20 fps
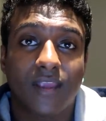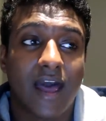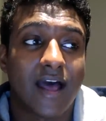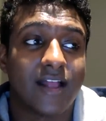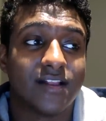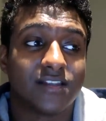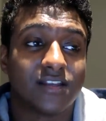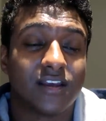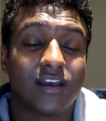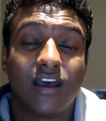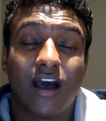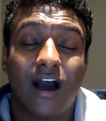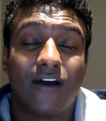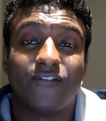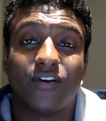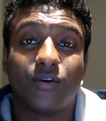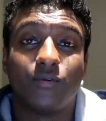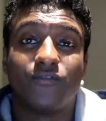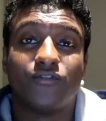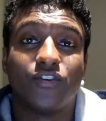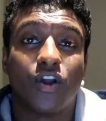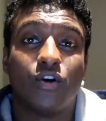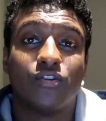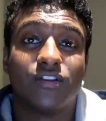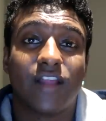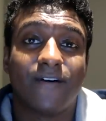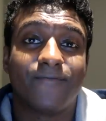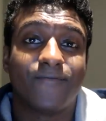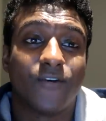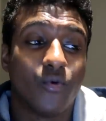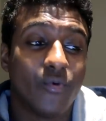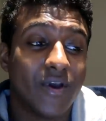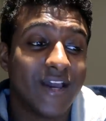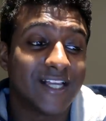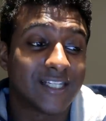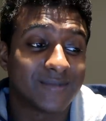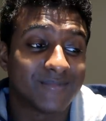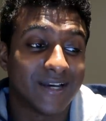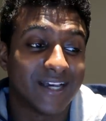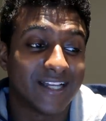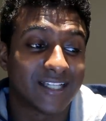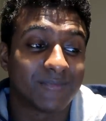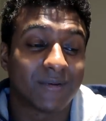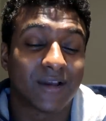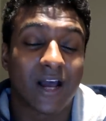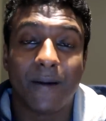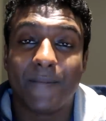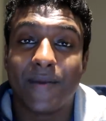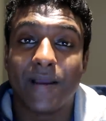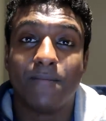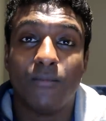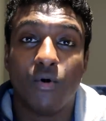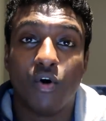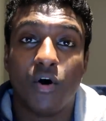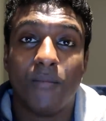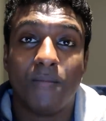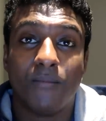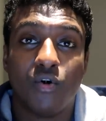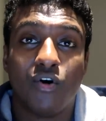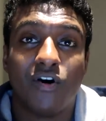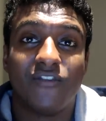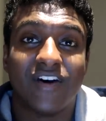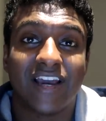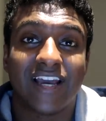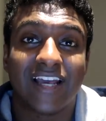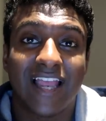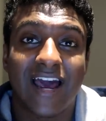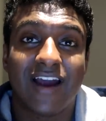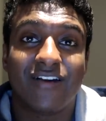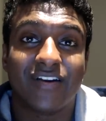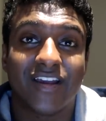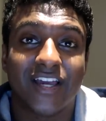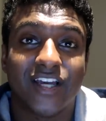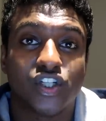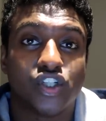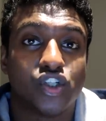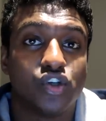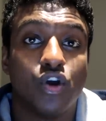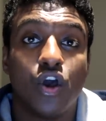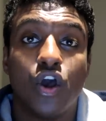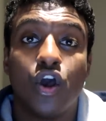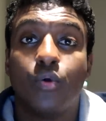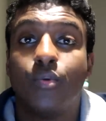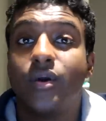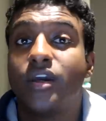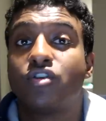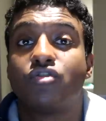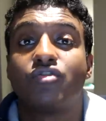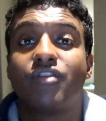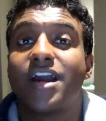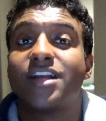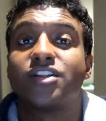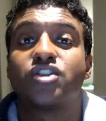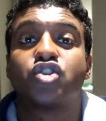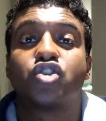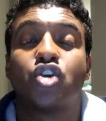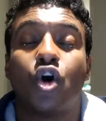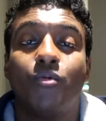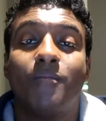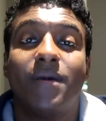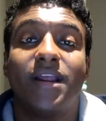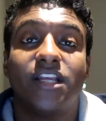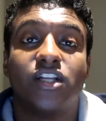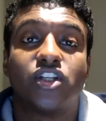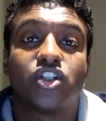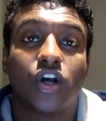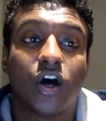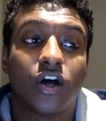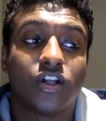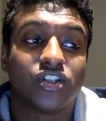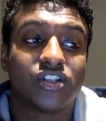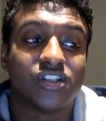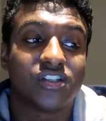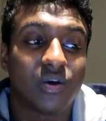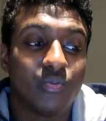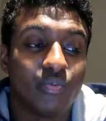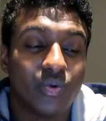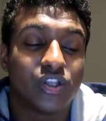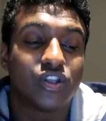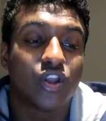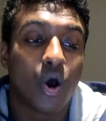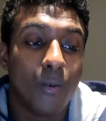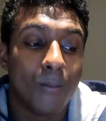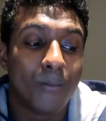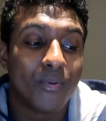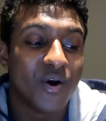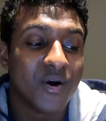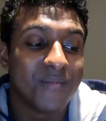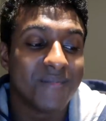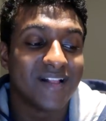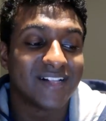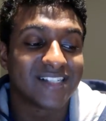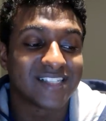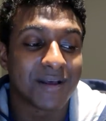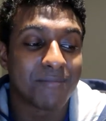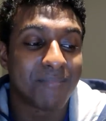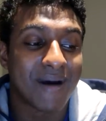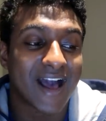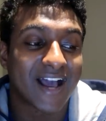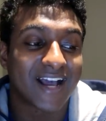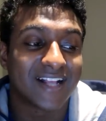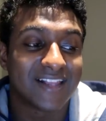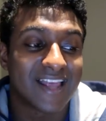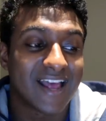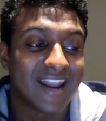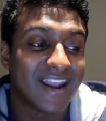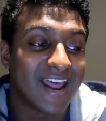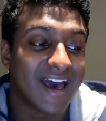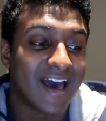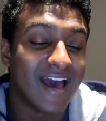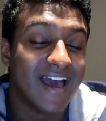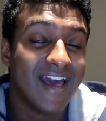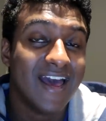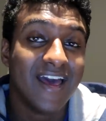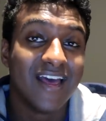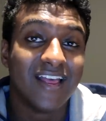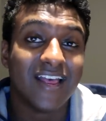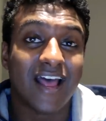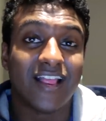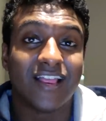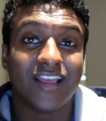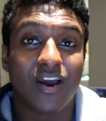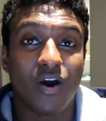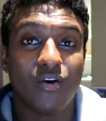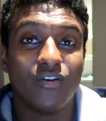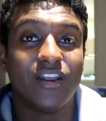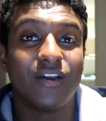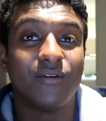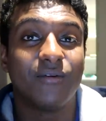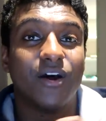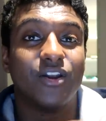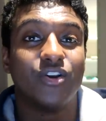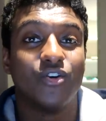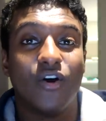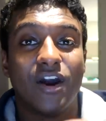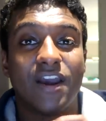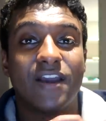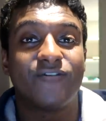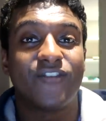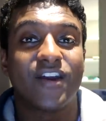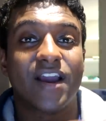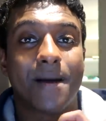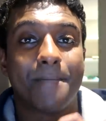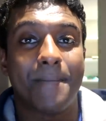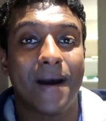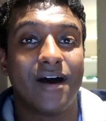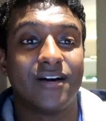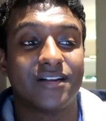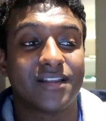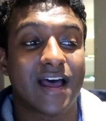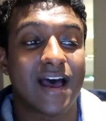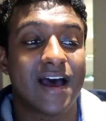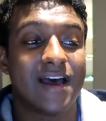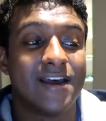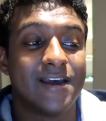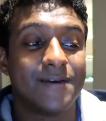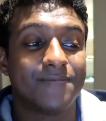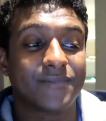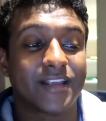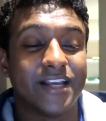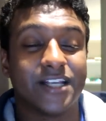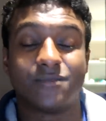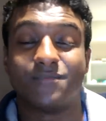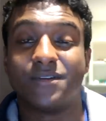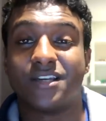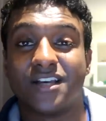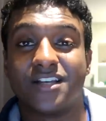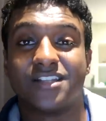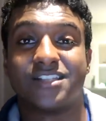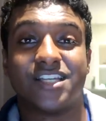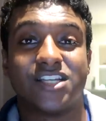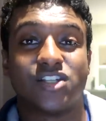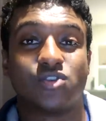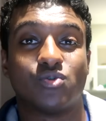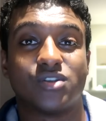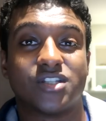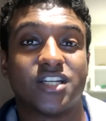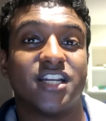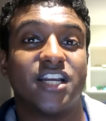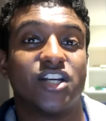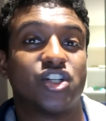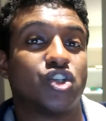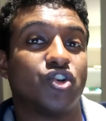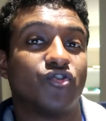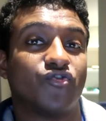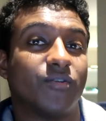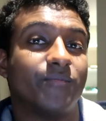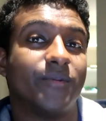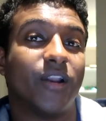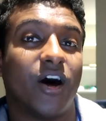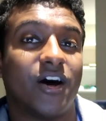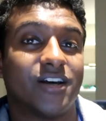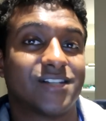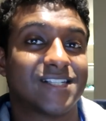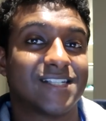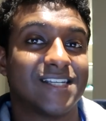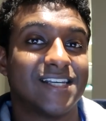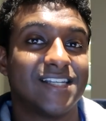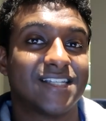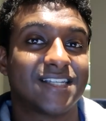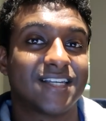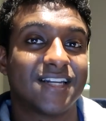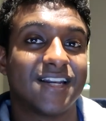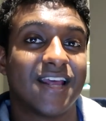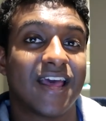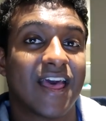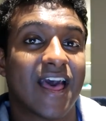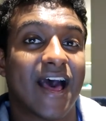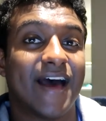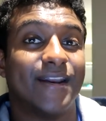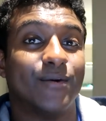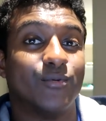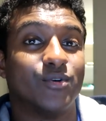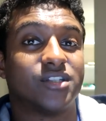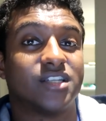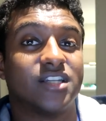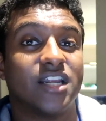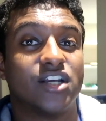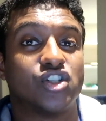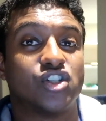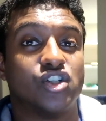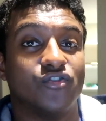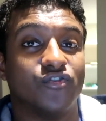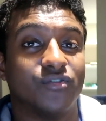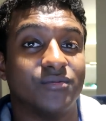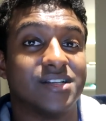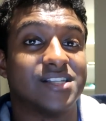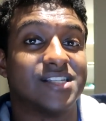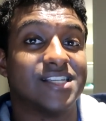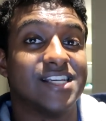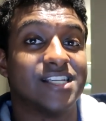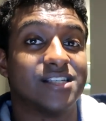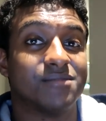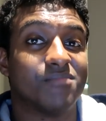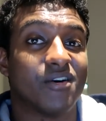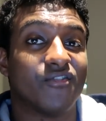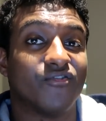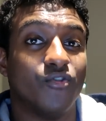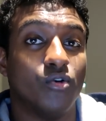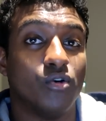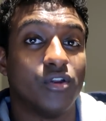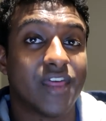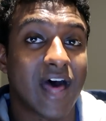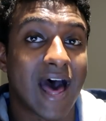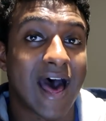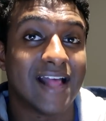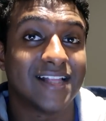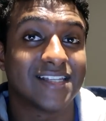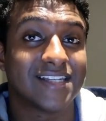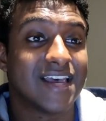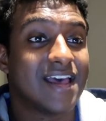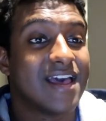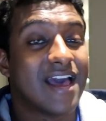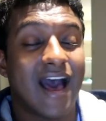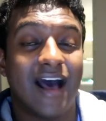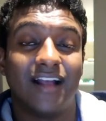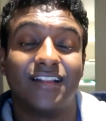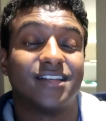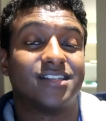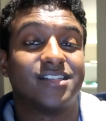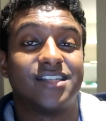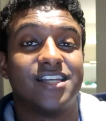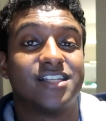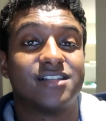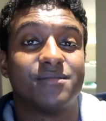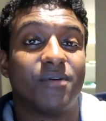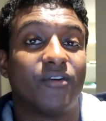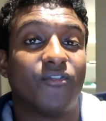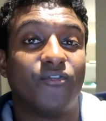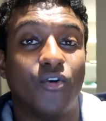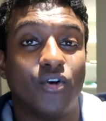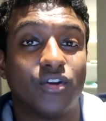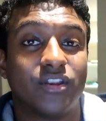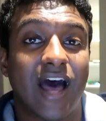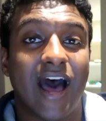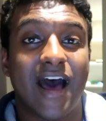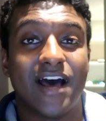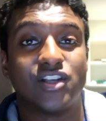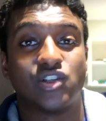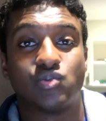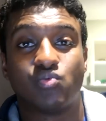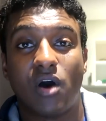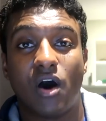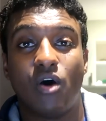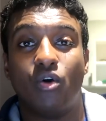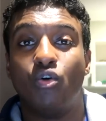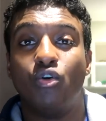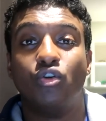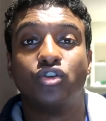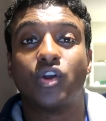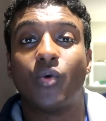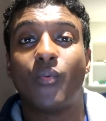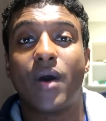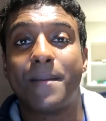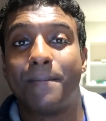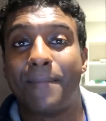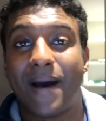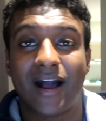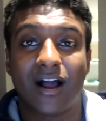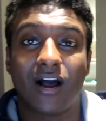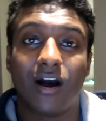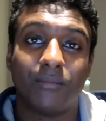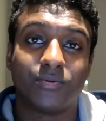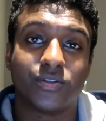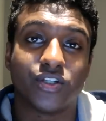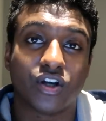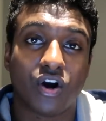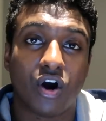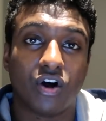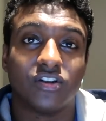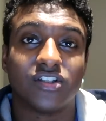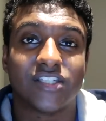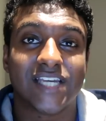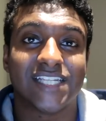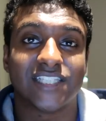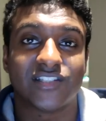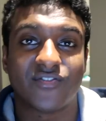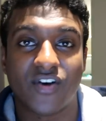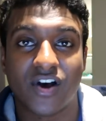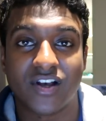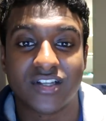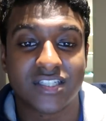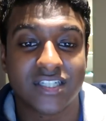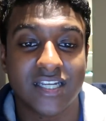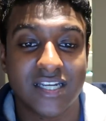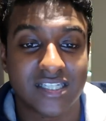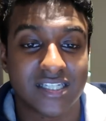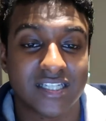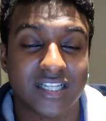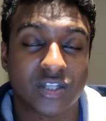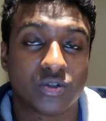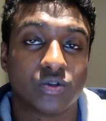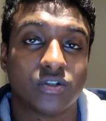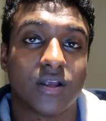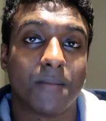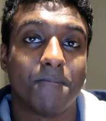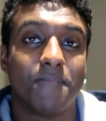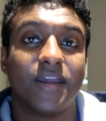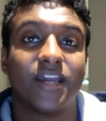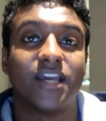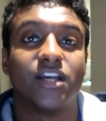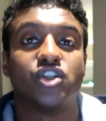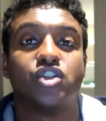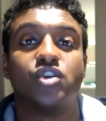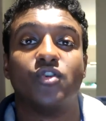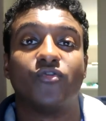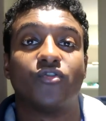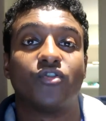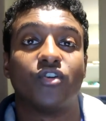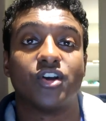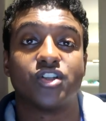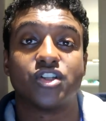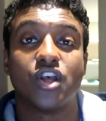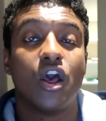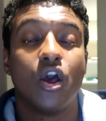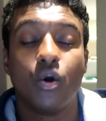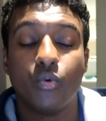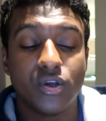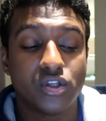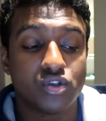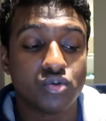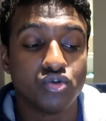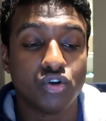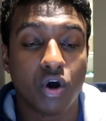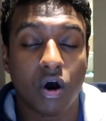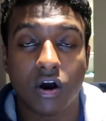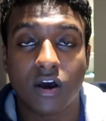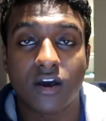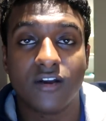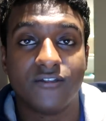And I think we've known that for weeks, but it's becoming more and more of a glaring issue. We create so many chances and we don't put them into the back of their net. And the only annoying thing about that is because this was an issue from last season, and it was an issue from the season before that, and the season before that as well, all the way back up to Conte's first season. This was a big issue for us. We do not